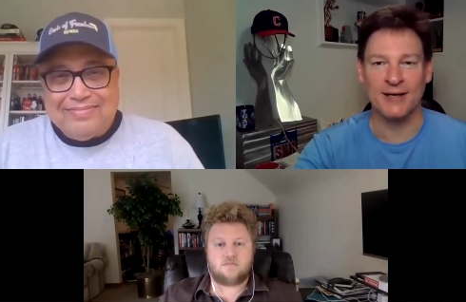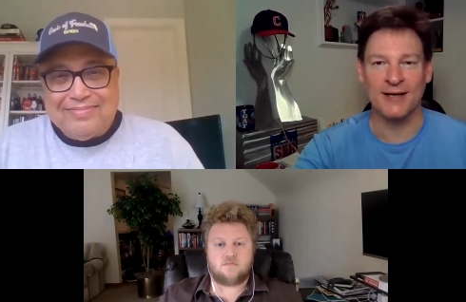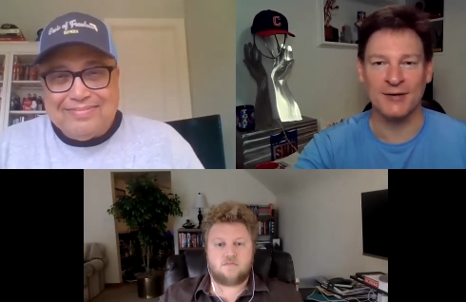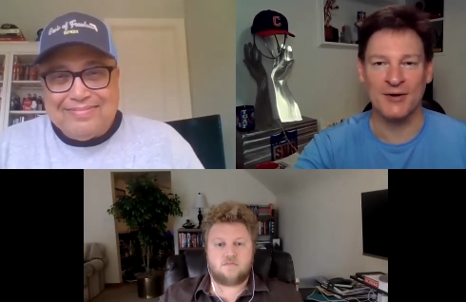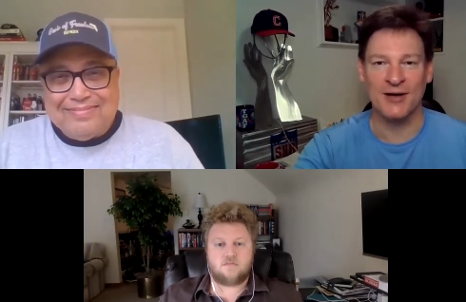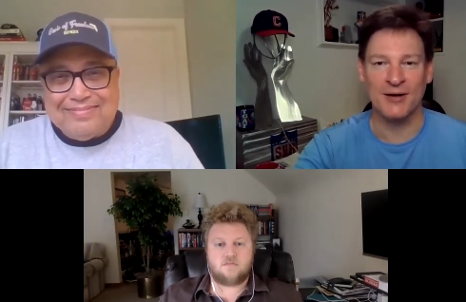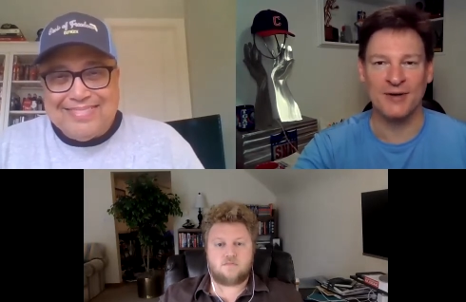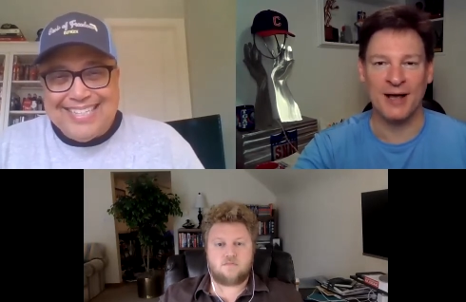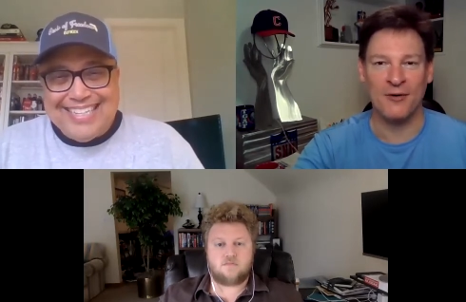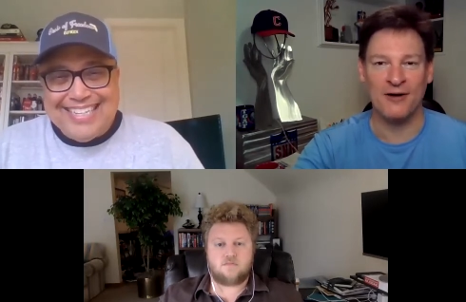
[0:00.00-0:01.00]
Speaker 1: I, I, don't know how,
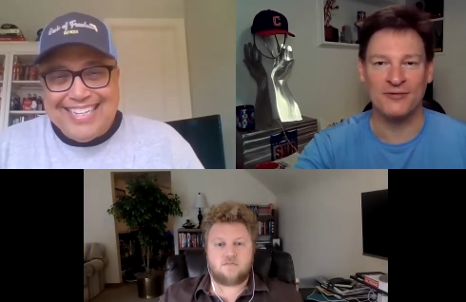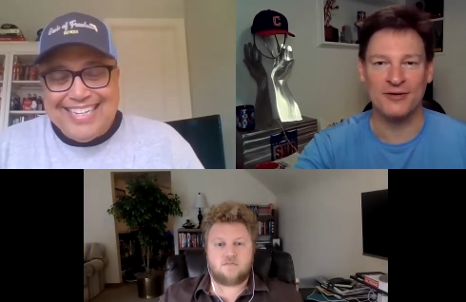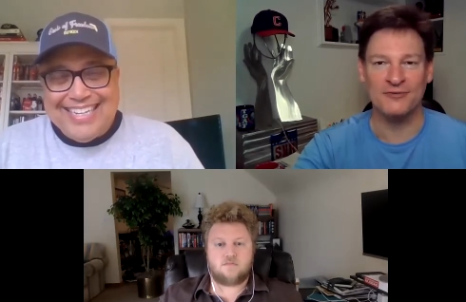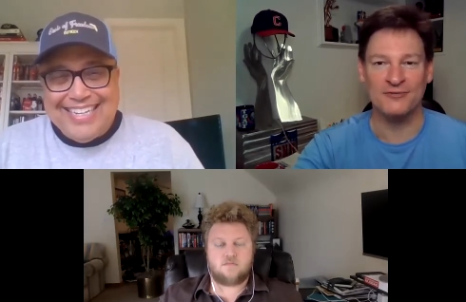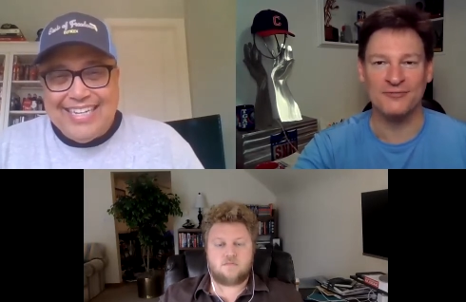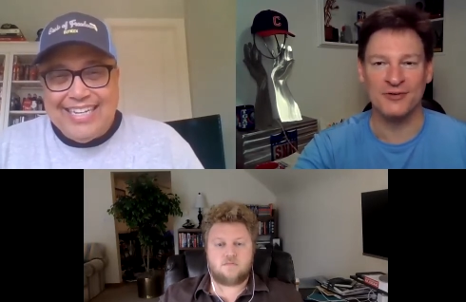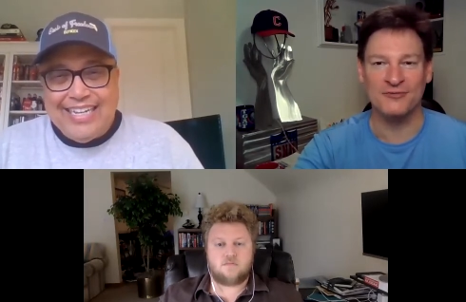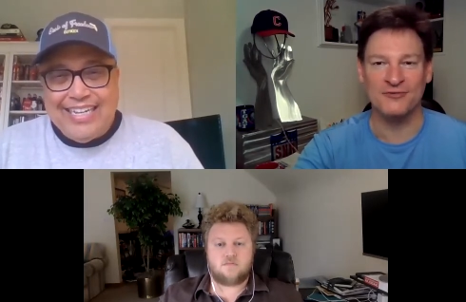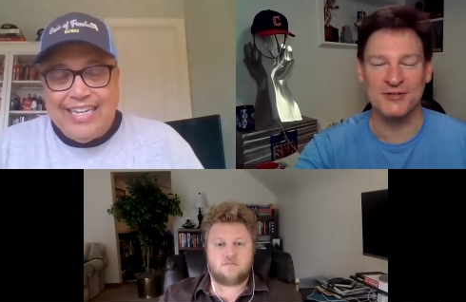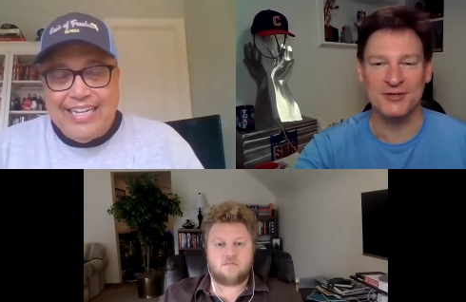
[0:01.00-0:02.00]
how often you've
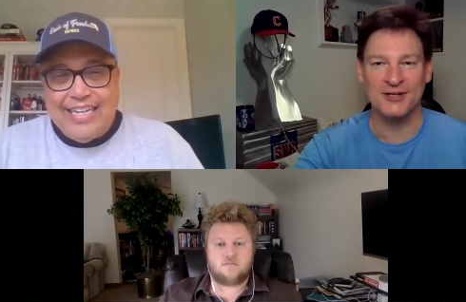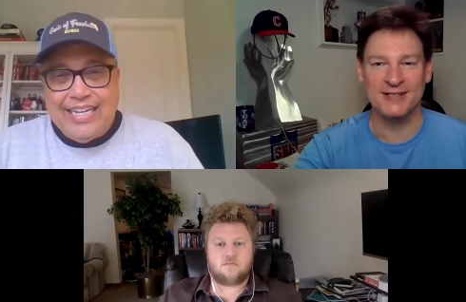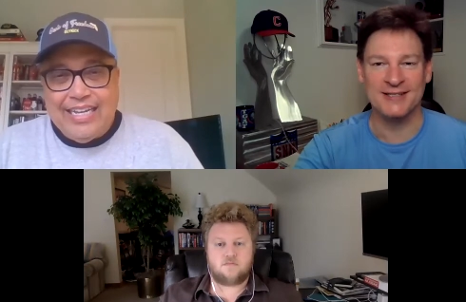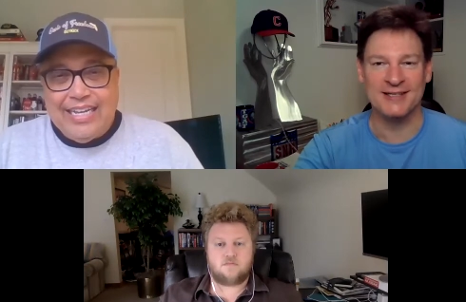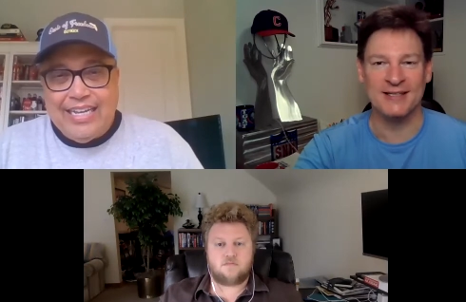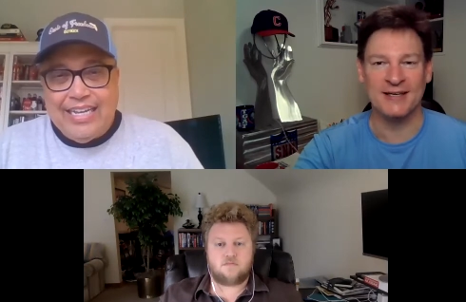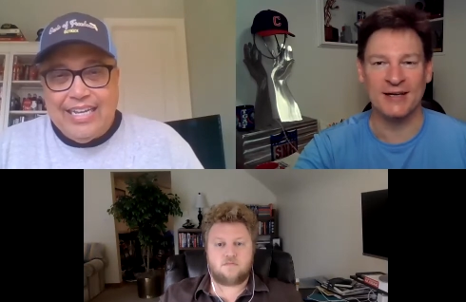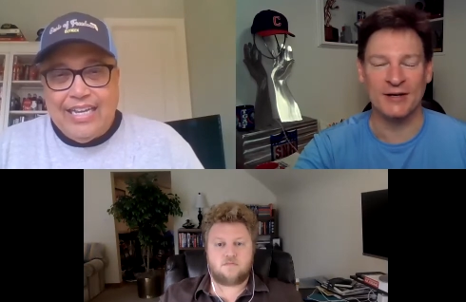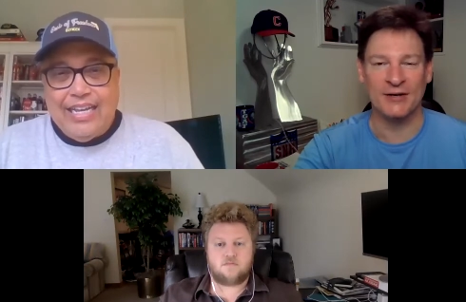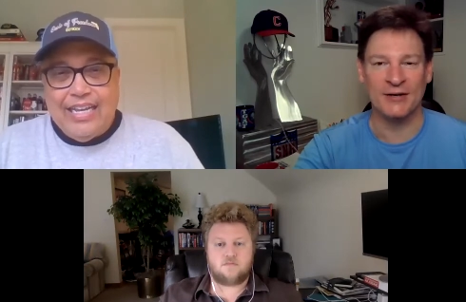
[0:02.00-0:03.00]
you've ventured into the
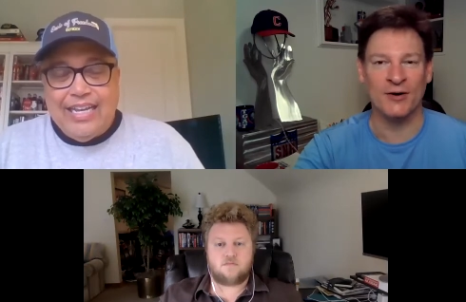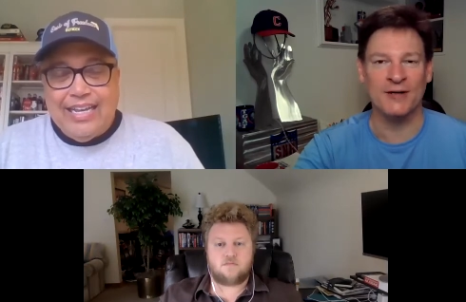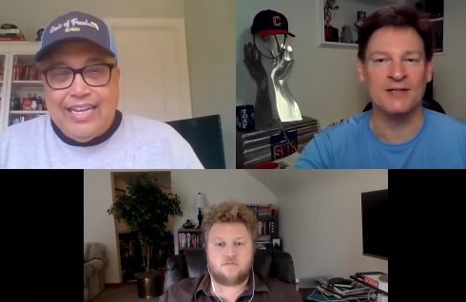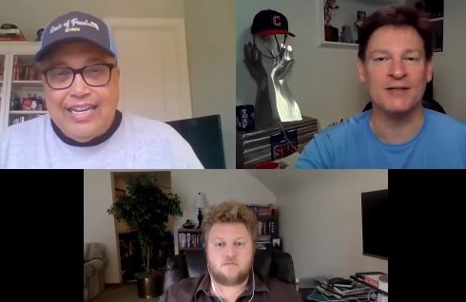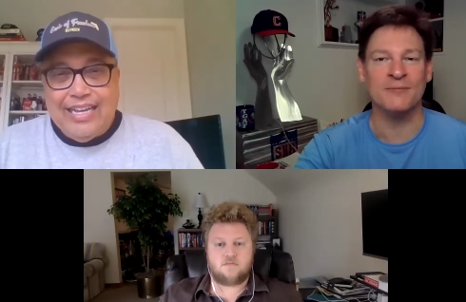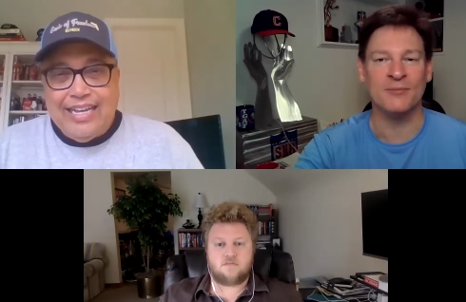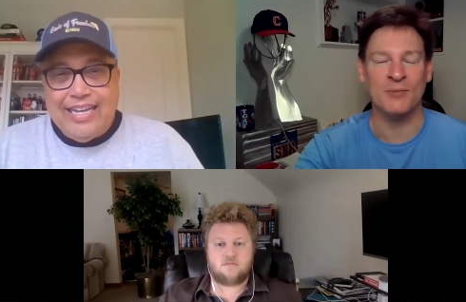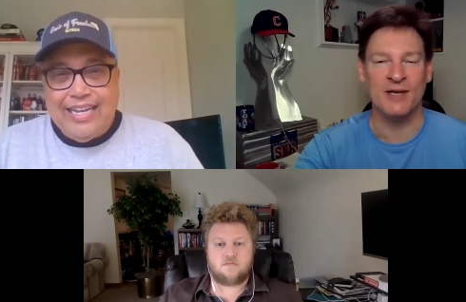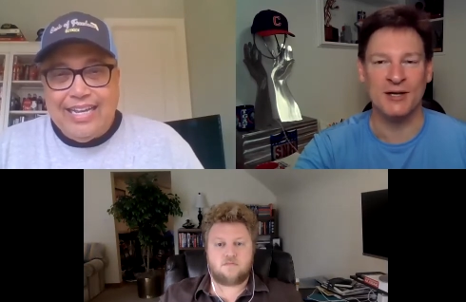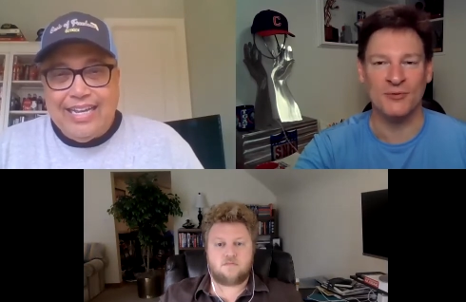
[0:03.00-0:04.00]
uh, or into the
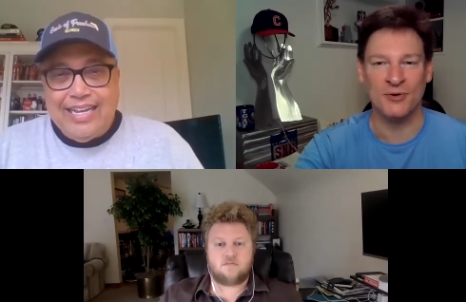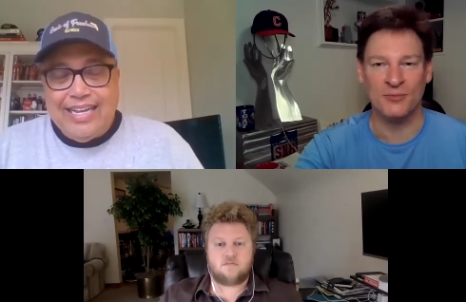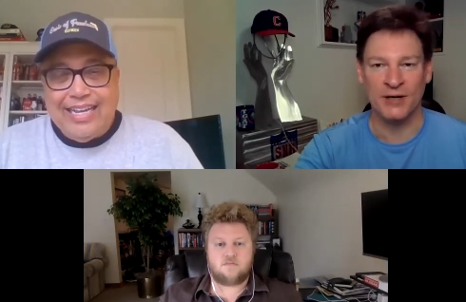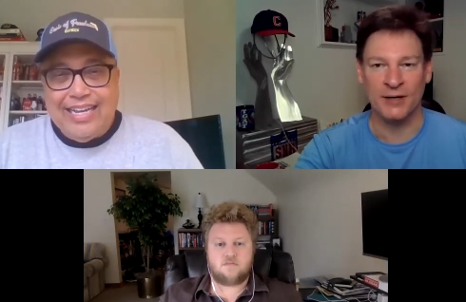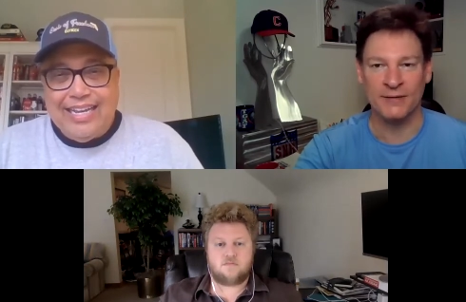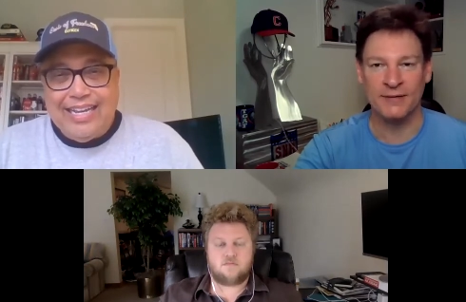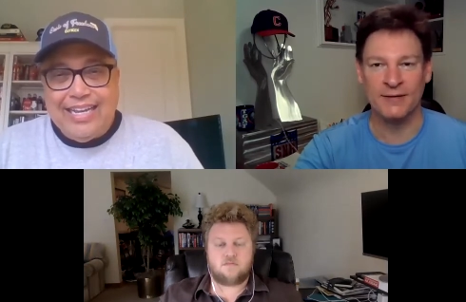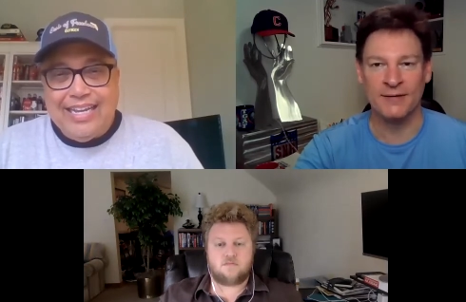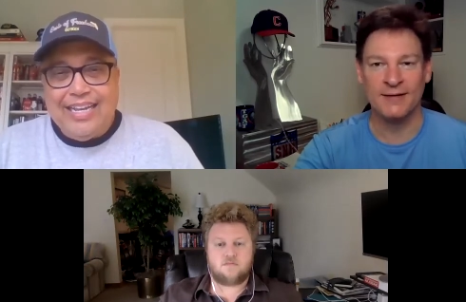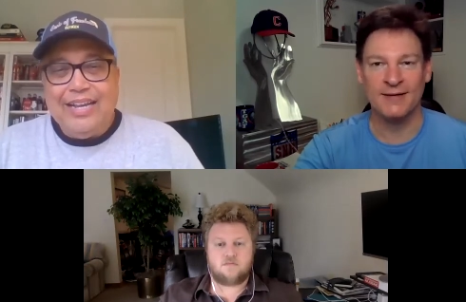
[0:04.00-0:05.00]
the media room there.
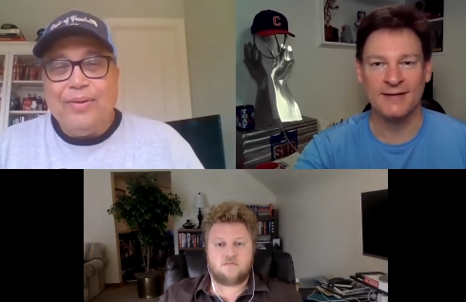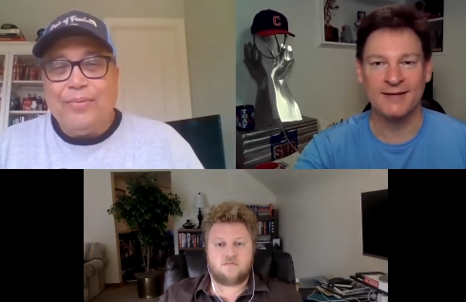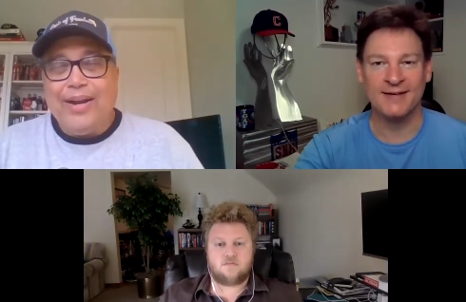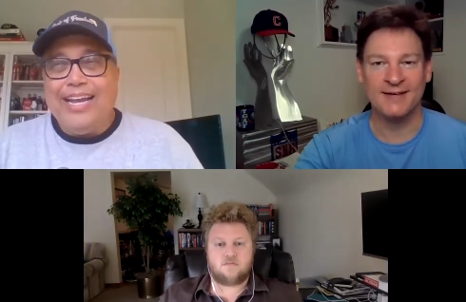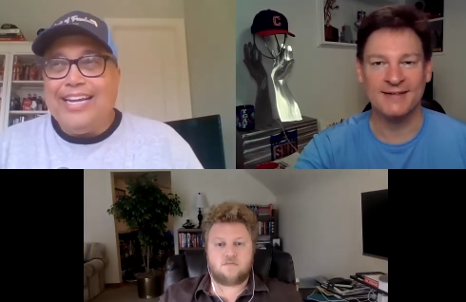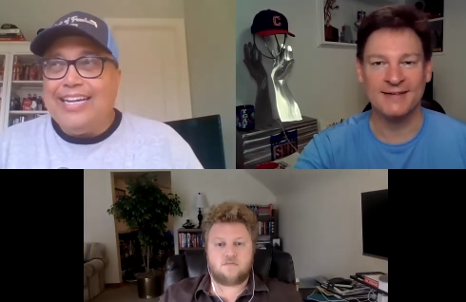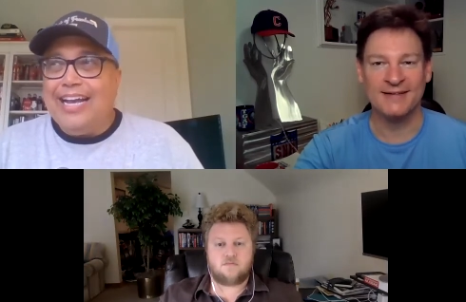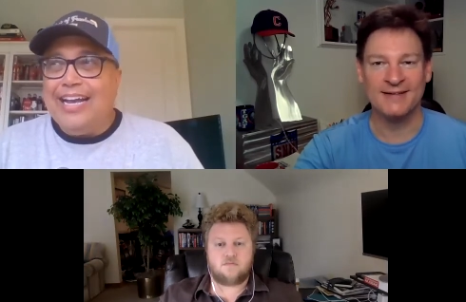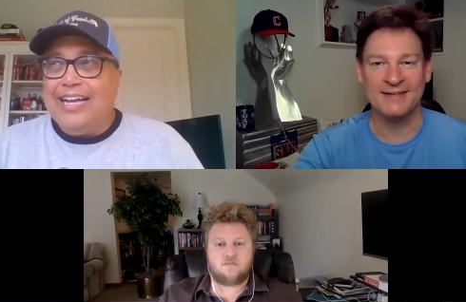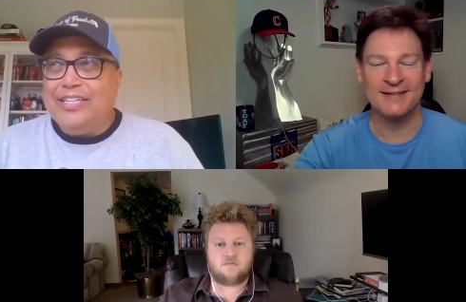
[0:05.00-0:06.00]
Speaker 2: Right.
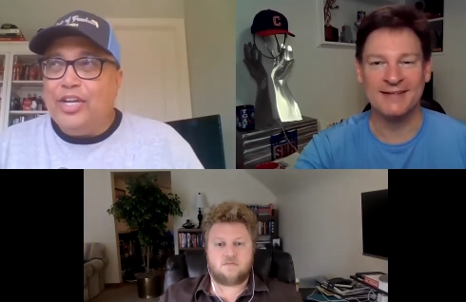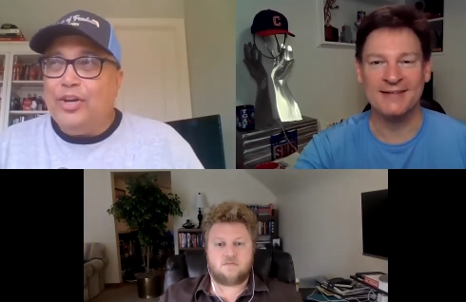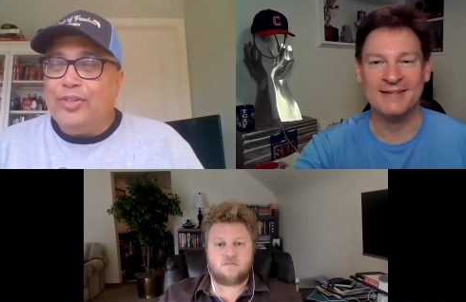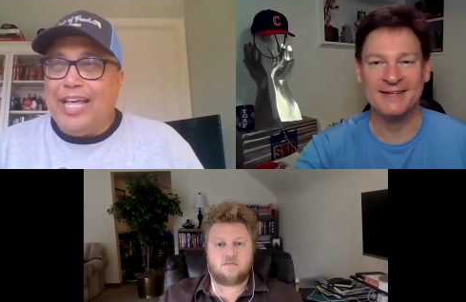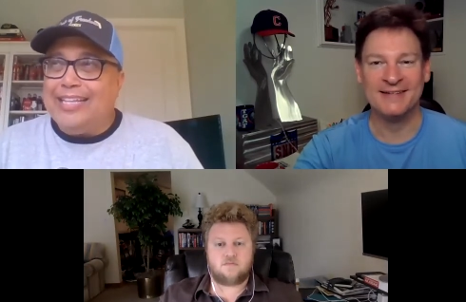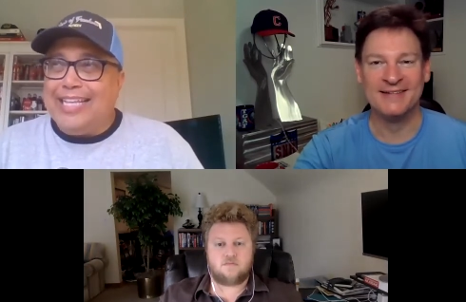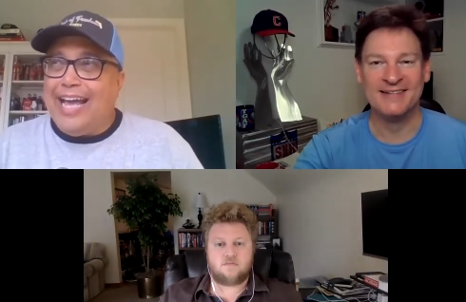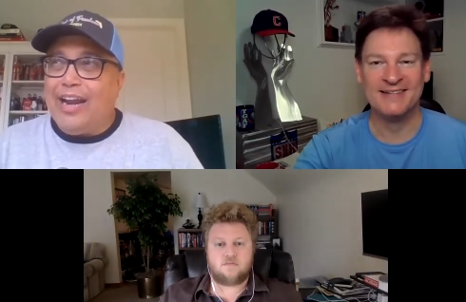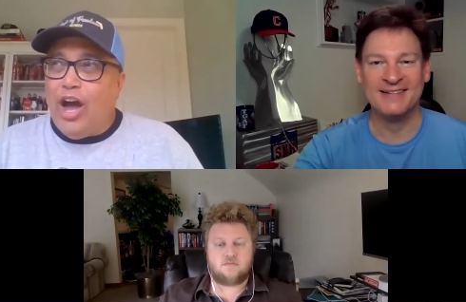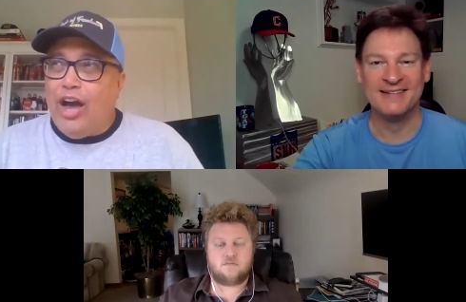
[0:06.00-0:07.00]
Uh, no, that not